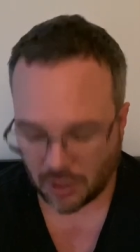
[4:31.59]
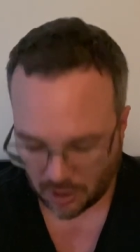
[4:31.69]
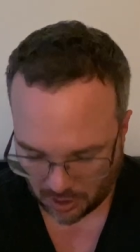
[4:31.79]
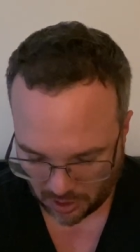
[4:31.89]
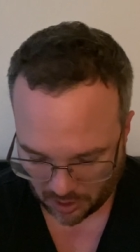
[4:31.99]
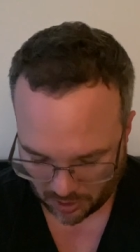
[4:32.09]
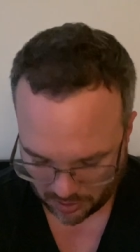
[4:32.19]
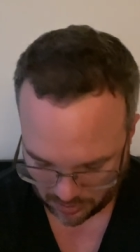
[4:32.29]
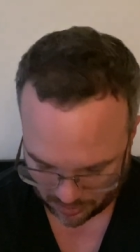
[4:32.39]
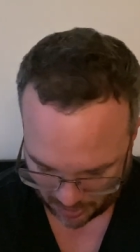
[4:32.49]

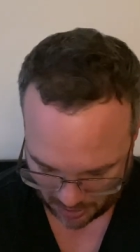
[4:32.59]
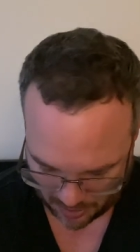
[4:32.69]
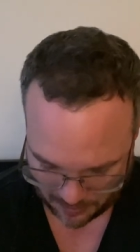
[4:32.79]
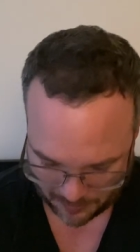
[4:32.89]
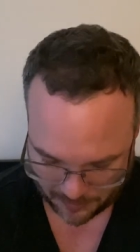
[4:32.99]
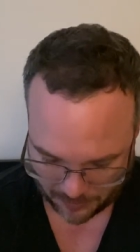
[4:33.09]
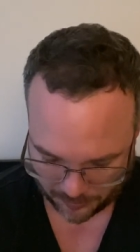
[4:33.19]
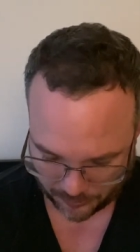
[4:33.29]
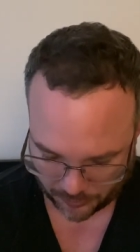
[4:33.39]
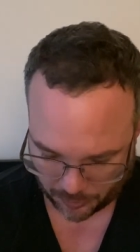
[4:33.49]
Uh, and
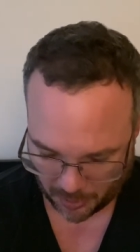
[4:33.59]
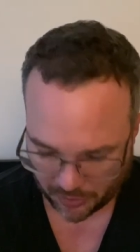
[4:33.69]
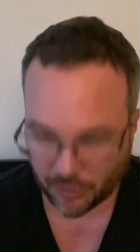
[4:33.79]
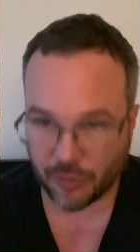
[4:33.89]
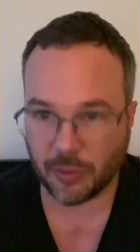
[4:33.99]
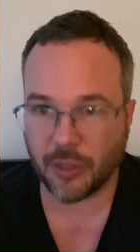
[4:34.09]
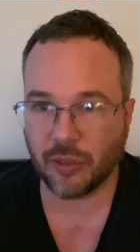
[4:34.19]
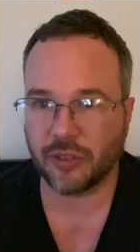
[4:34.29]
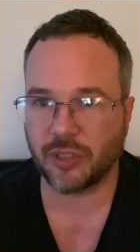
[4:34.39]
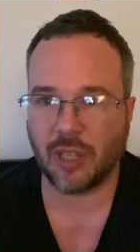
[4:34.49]
Spencer Dinwiddie,
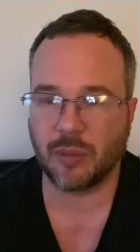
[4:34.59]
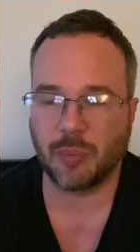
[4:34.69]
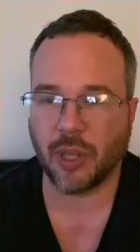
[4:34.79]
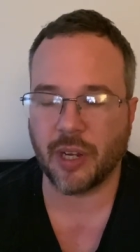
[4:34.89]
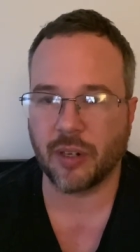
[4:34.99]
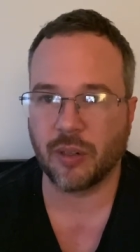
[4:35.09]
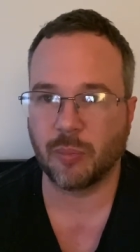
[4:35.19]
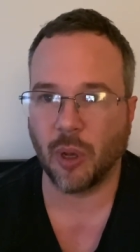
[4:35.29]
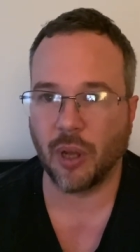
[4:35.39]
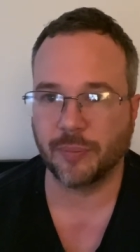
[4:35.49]
solid player,
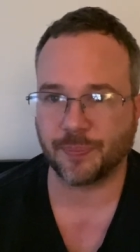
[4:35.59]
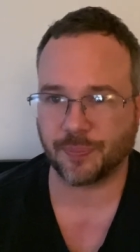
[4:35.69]
but